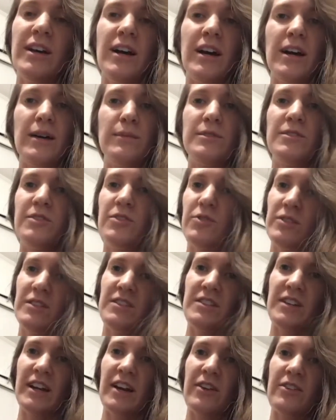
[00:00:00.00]
Um, so you can
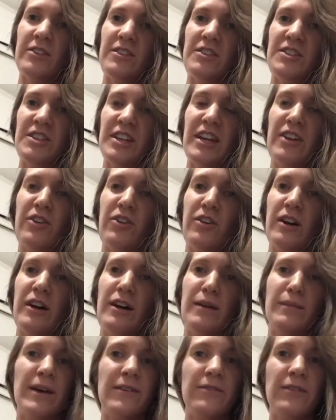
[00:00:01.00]
always check out his channel.
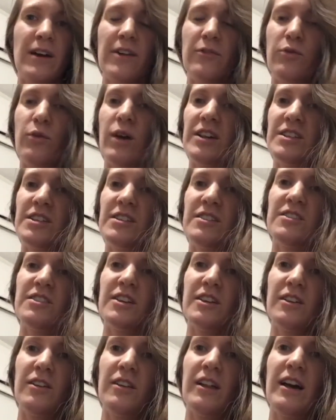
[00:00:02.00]
Um, I've, I've watched his
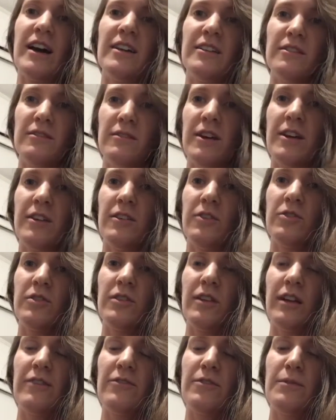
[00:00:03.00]
channel a lot and, and
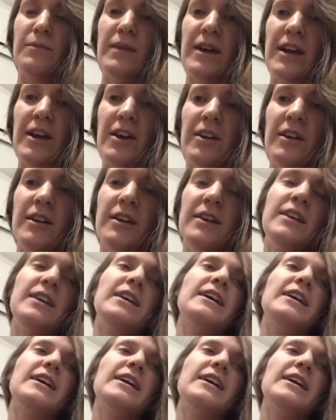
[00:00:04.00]
learned a lot from there.